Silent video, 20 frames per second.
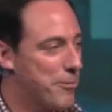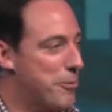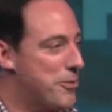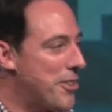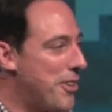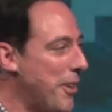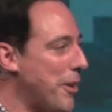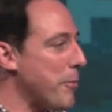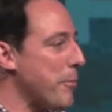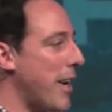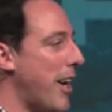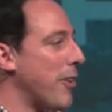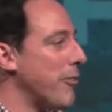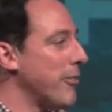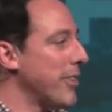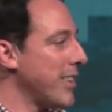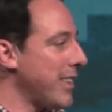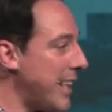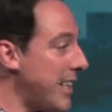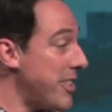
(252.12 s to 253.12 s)
we'll talk
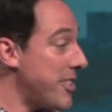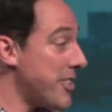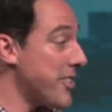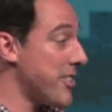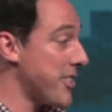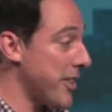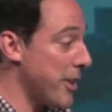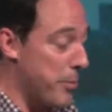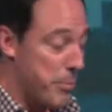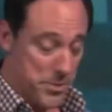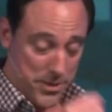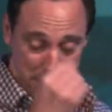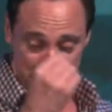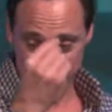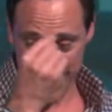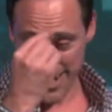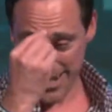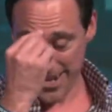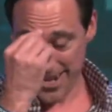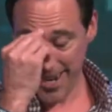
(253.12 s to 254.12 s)
about
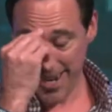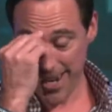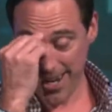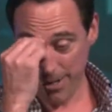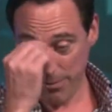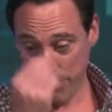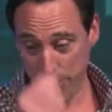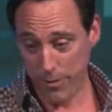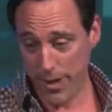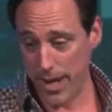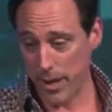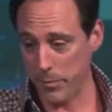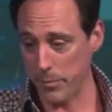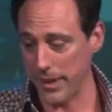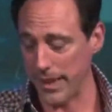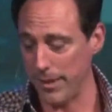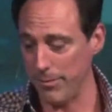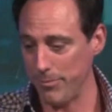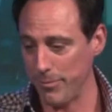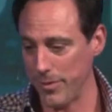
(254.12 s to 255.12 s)
relationships and
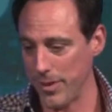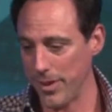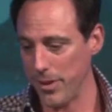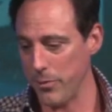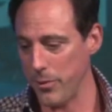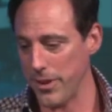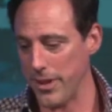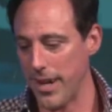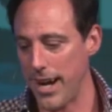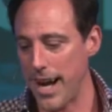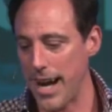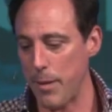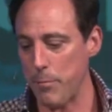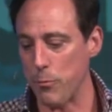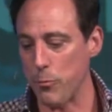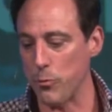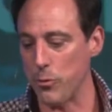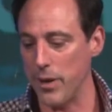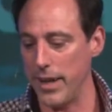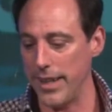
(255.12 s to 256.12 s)
family. We're going to
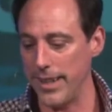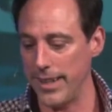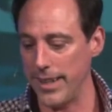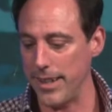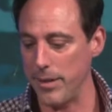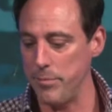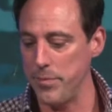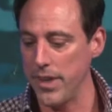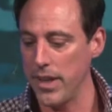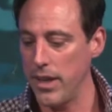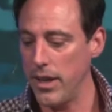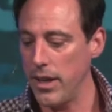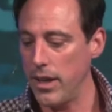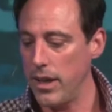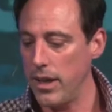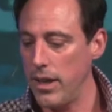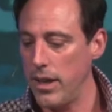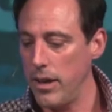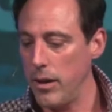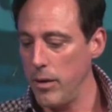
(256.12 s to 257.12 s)
hop right in.
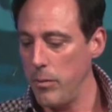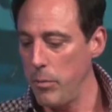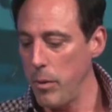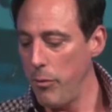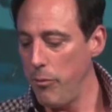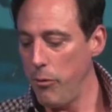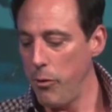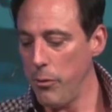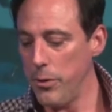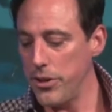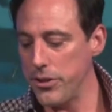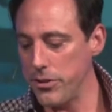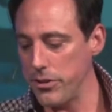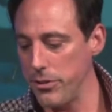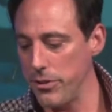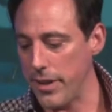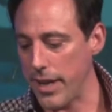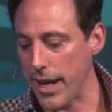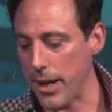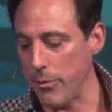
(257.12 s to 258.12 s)
But before we
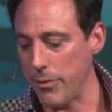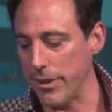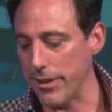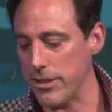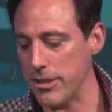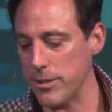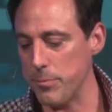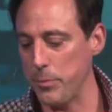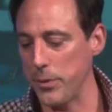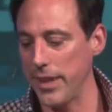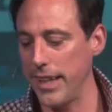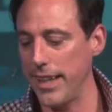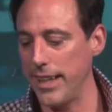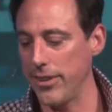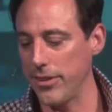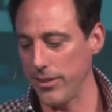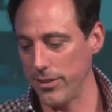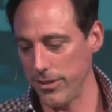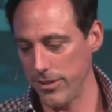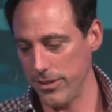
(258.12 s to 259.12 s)
do that, I want to
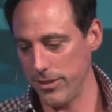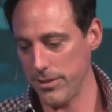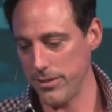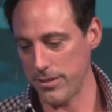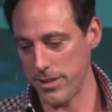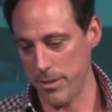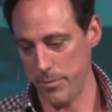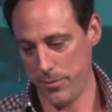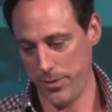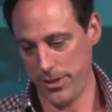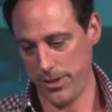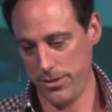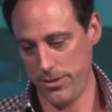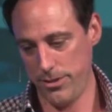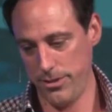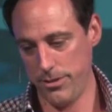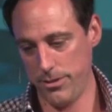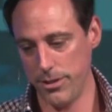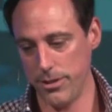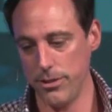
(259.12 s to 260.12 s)
explain a little something
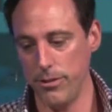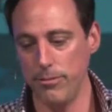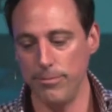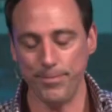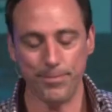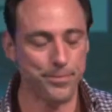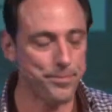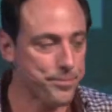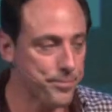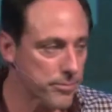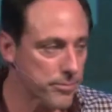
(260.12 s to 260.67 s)
to you.